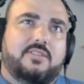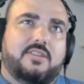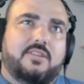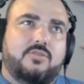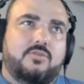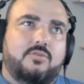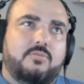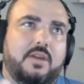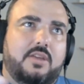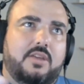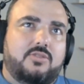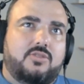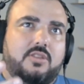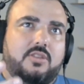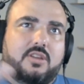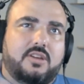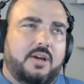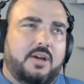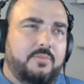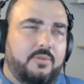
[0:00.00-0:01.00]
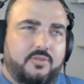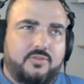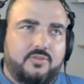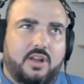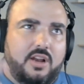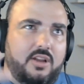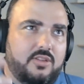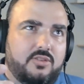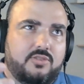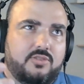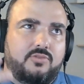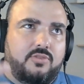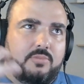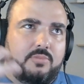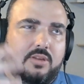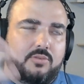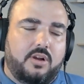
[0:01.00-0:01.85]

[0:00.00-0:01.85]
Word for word: because you mentioned a couple of challenges for me.